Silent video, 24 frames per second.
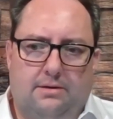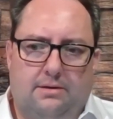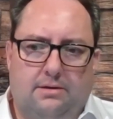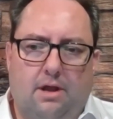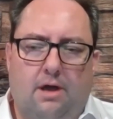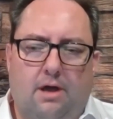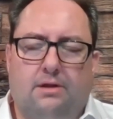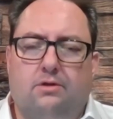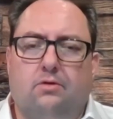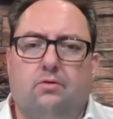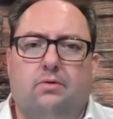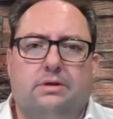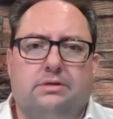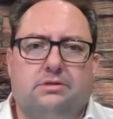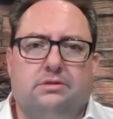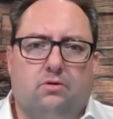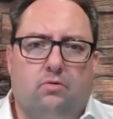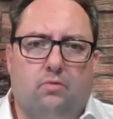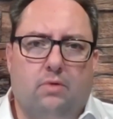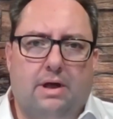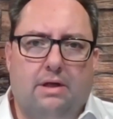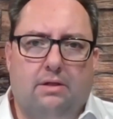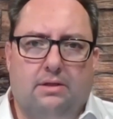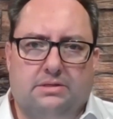not doing
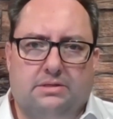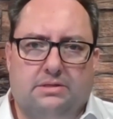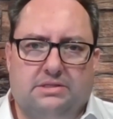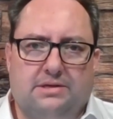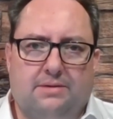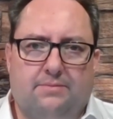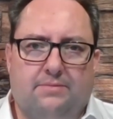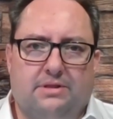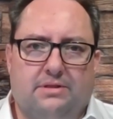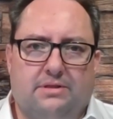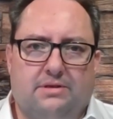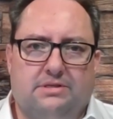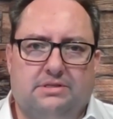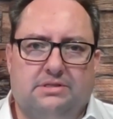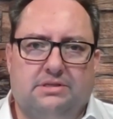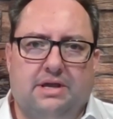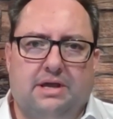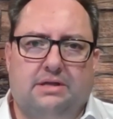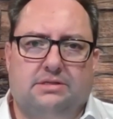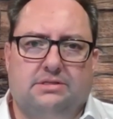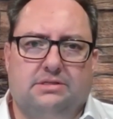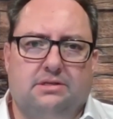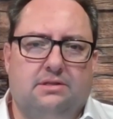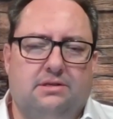so well in some of the
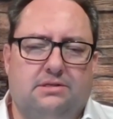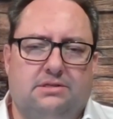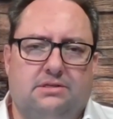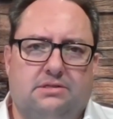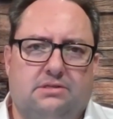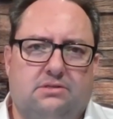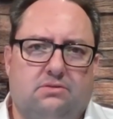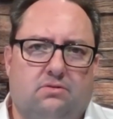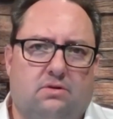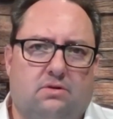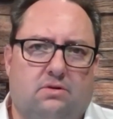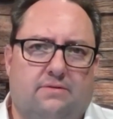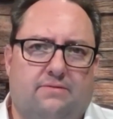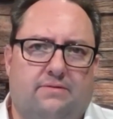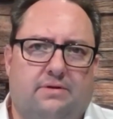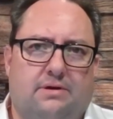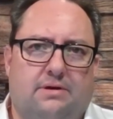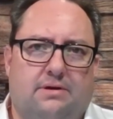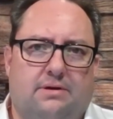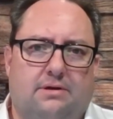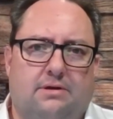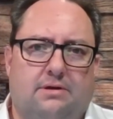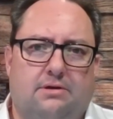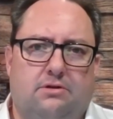states. And this is sort of
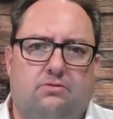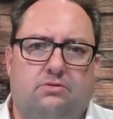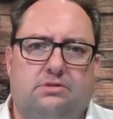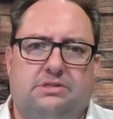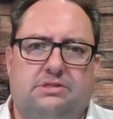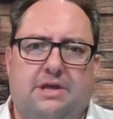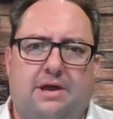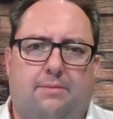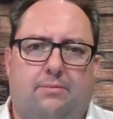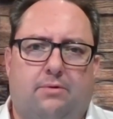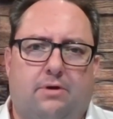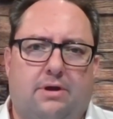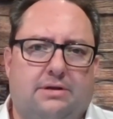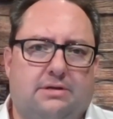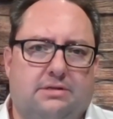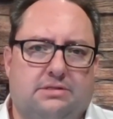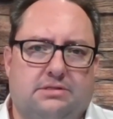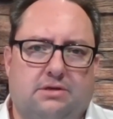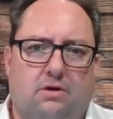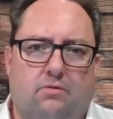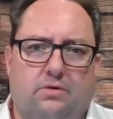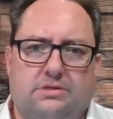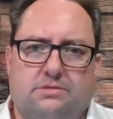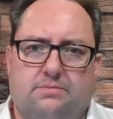a new step, right?
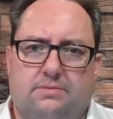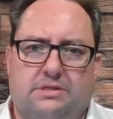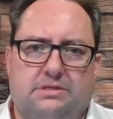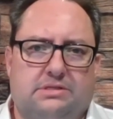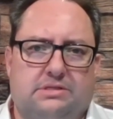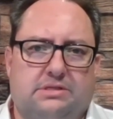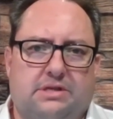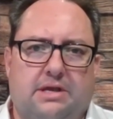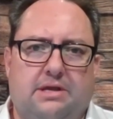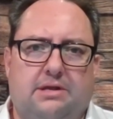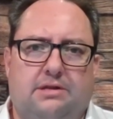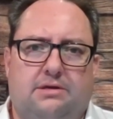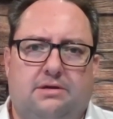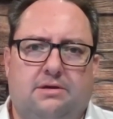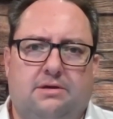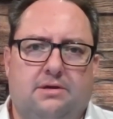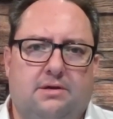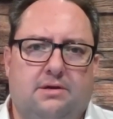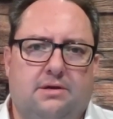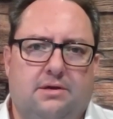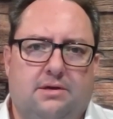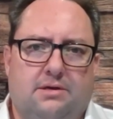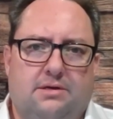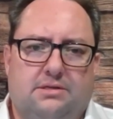It's always been
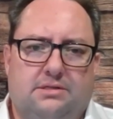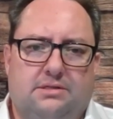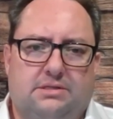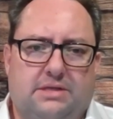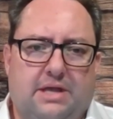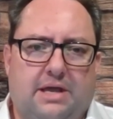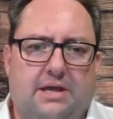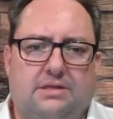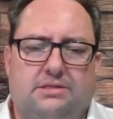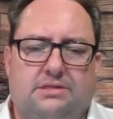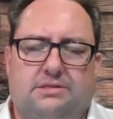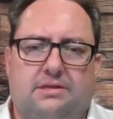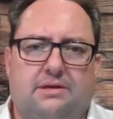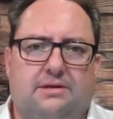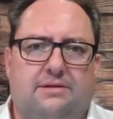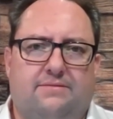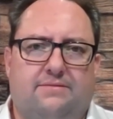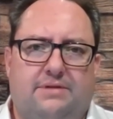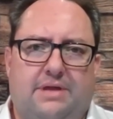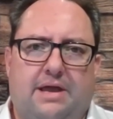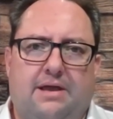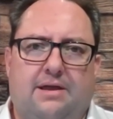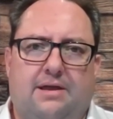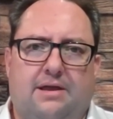states that
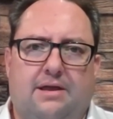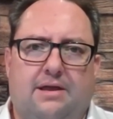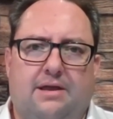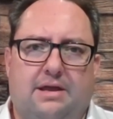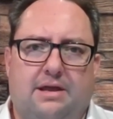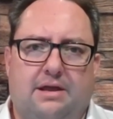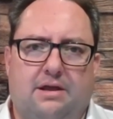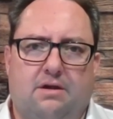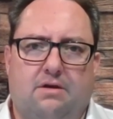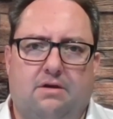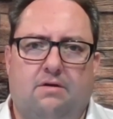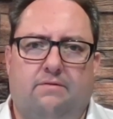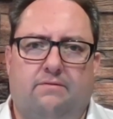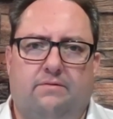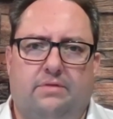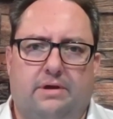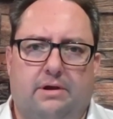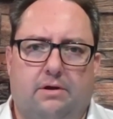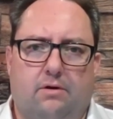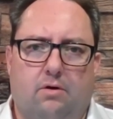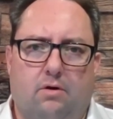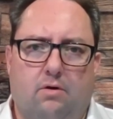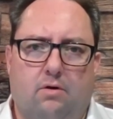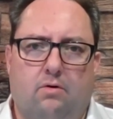have taken care of
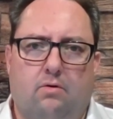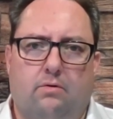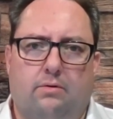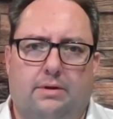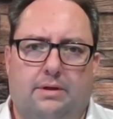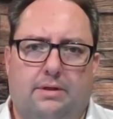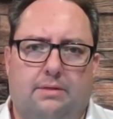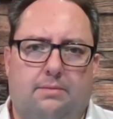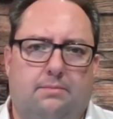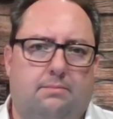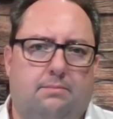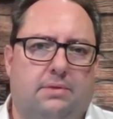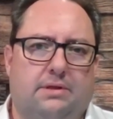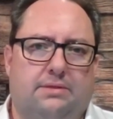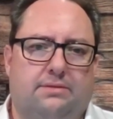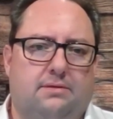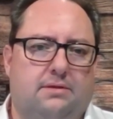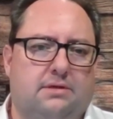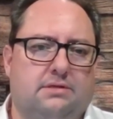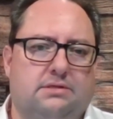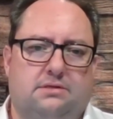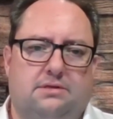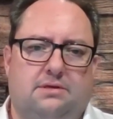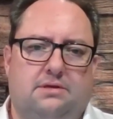their own. And
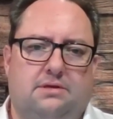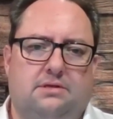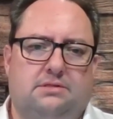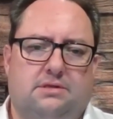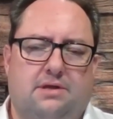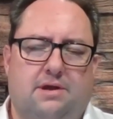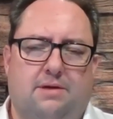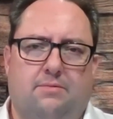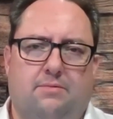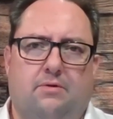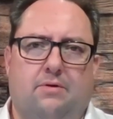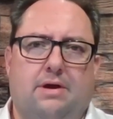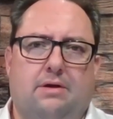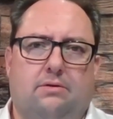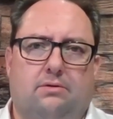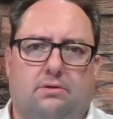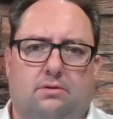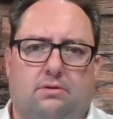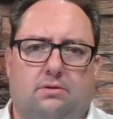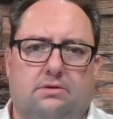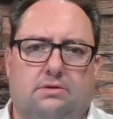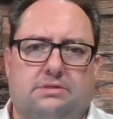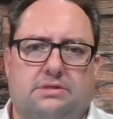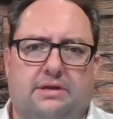but this time around,
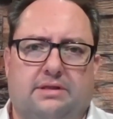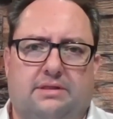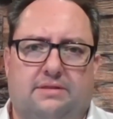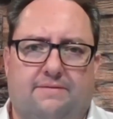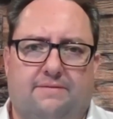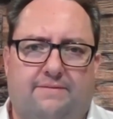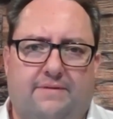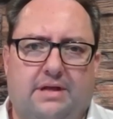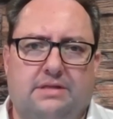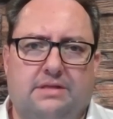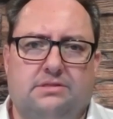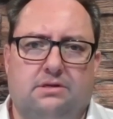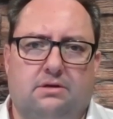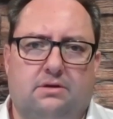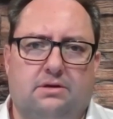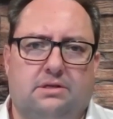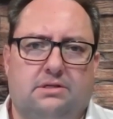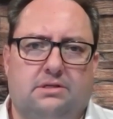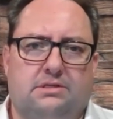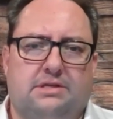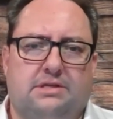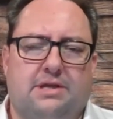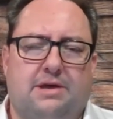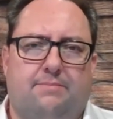it looks like the feds are
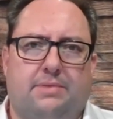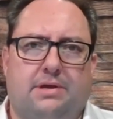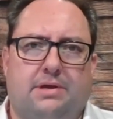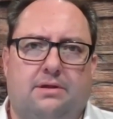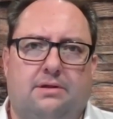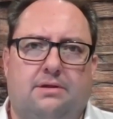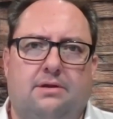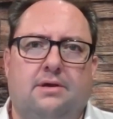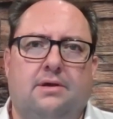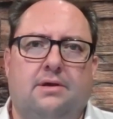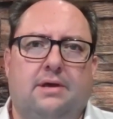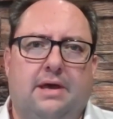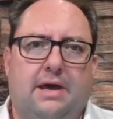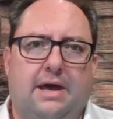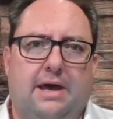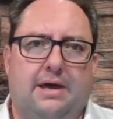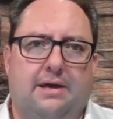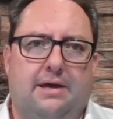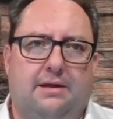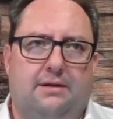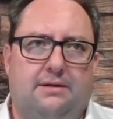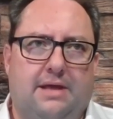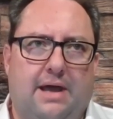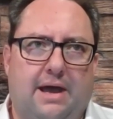going to step in,
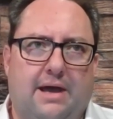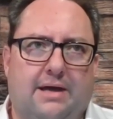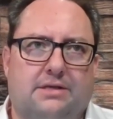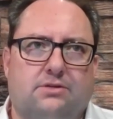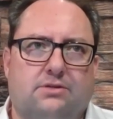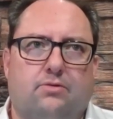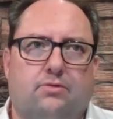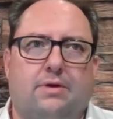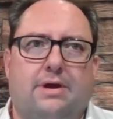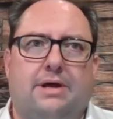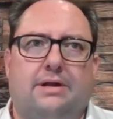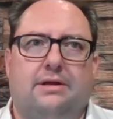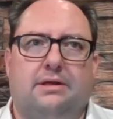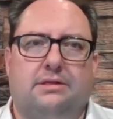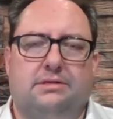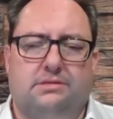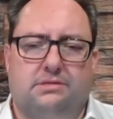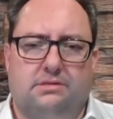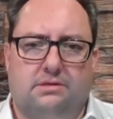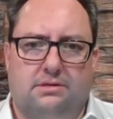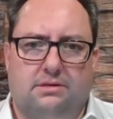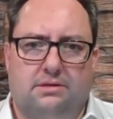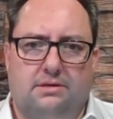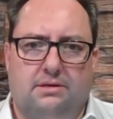add tax
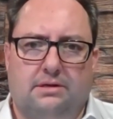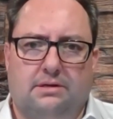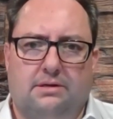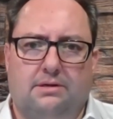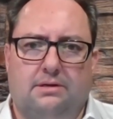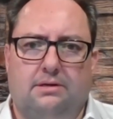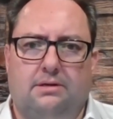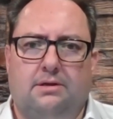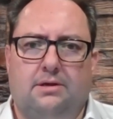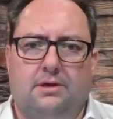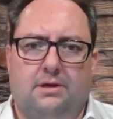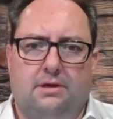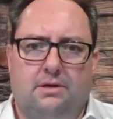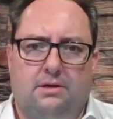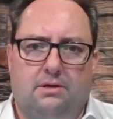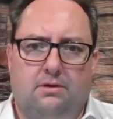credits and